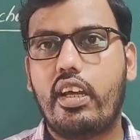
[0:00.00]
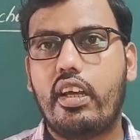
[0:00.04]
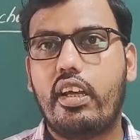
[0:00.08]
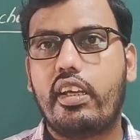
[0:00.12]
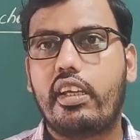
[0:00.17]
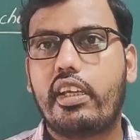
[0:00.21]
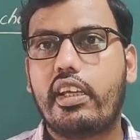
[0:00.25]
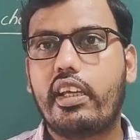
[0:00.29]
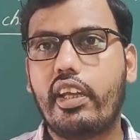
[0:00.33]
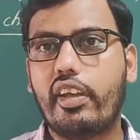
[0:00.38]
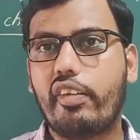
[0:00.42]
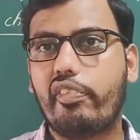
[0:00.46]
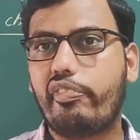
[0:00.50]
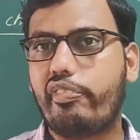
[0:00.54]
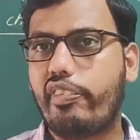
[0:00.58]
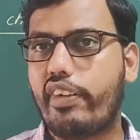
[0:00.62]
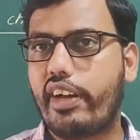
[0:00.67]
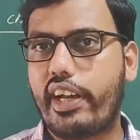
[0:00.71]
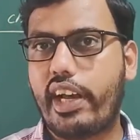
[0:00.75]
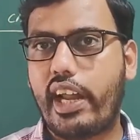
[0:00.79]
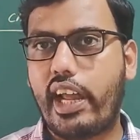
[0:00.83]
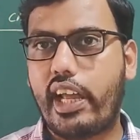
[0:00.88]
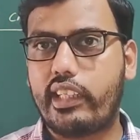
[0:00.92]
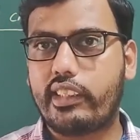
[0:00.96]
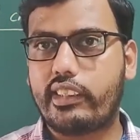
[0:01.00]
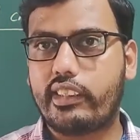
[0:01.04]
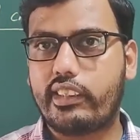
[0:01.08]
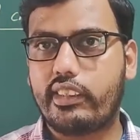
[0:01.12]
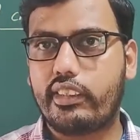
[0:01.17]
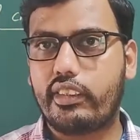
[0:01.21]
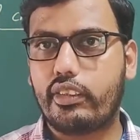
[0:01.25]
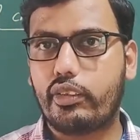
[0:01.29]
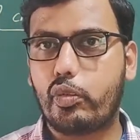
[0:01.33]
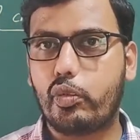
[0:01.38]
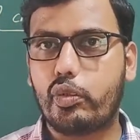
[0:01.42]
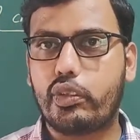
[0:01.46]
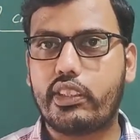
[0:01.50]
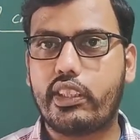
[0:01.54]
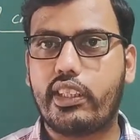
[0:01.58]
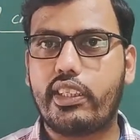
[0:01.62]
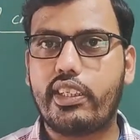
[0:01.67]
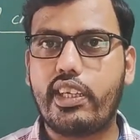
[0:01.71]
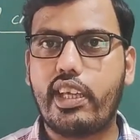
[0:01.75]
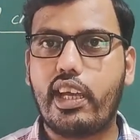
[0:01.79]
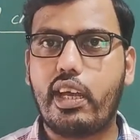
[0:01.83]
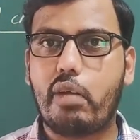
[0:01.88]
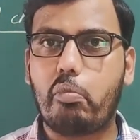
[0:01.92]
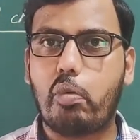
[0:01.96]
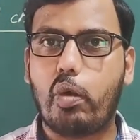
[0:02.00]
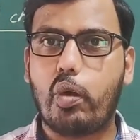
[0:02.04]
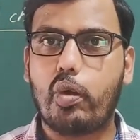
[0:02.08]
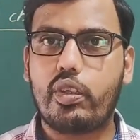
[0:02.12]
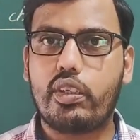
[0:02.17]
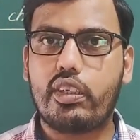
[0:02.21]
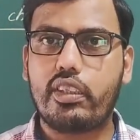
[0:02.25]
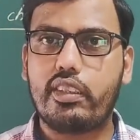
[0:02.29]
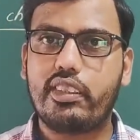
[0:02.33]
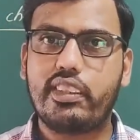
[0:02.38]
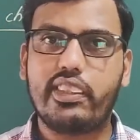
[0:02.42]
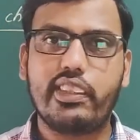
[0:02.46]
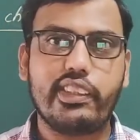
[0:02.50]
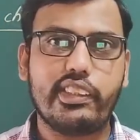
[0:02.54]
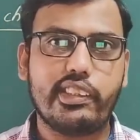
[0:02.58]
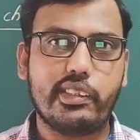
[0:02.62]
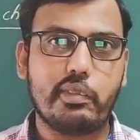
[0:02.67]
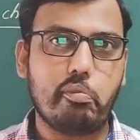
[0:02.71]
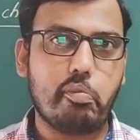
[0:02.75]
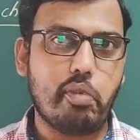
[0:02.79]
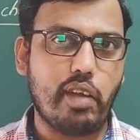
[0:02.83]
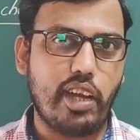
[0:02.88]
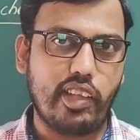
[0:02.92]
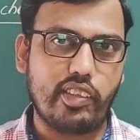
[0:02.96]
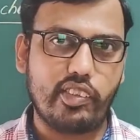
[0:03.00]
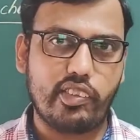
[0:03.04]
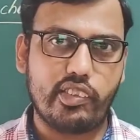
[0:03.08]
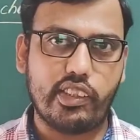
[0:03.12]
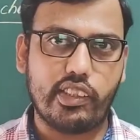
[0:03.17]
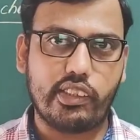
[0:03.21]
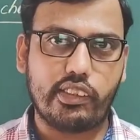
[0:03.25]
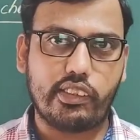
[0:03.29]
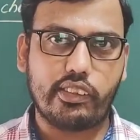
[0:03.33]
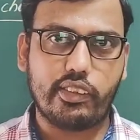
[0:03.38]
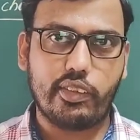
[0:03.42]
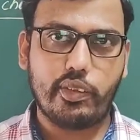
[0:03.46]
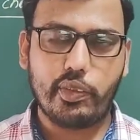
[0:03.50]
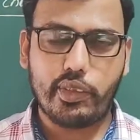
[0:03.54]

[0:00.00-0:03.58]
enough for us to study about these branches.